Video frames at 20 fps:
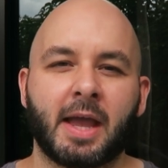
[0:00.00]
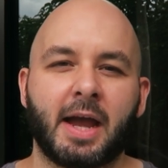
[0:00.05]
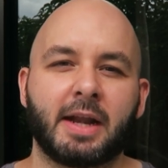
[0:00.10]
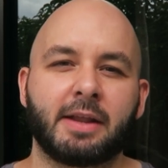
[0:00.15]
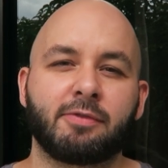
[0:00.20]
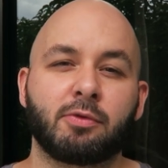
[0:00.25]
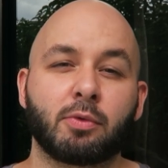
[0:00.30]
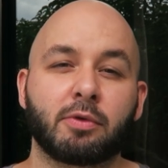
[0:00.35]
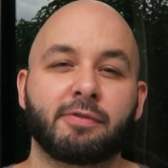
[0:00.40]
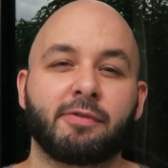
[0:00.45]

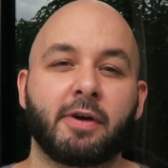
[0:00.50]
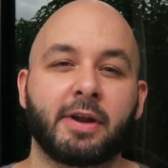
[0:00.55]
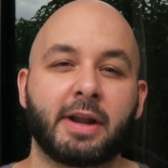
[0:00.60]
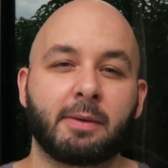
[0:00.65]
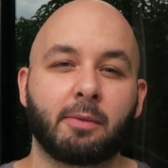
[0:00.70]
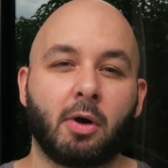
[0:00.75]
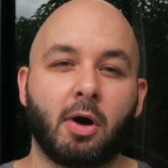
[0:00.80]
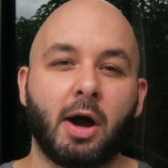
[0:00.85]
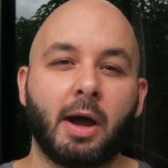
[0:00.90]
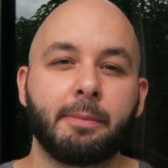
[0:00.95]
And if you wanna find
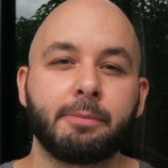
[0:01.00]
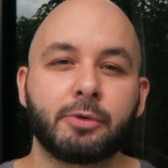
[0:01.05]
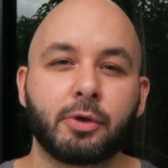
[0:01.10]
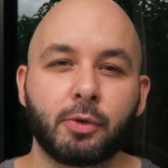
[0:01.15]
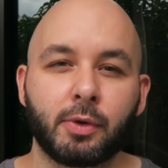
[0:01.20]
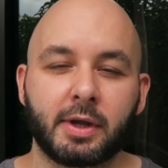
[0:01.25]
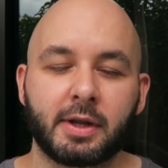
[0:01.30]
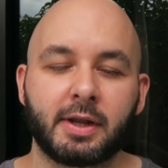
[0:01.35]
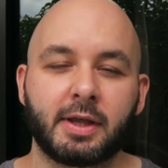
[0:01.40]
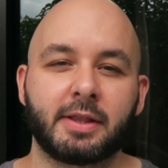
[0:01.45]
out what I'm
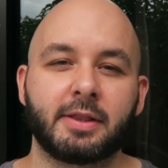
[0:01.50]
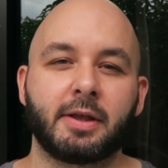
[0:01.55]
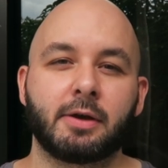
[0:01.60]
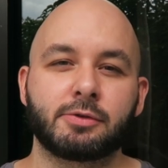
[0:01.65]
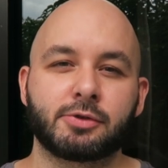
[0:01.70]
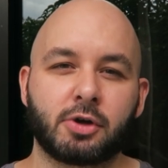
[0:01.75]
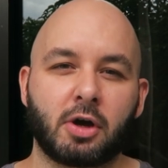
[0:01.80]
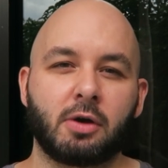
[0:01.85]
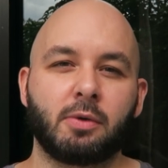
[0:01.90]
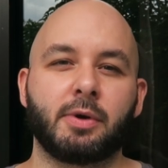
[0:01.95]
doing in
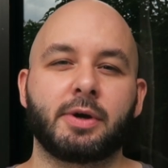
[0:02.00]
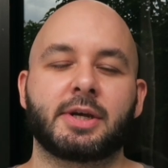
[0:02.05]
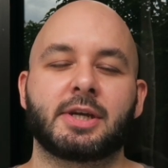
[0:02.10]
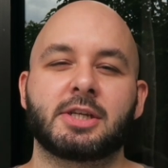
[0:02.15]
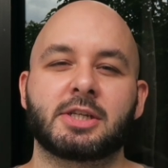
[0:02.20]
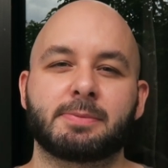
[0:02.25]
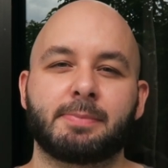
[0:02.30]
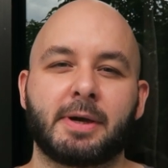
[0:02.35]
those co-working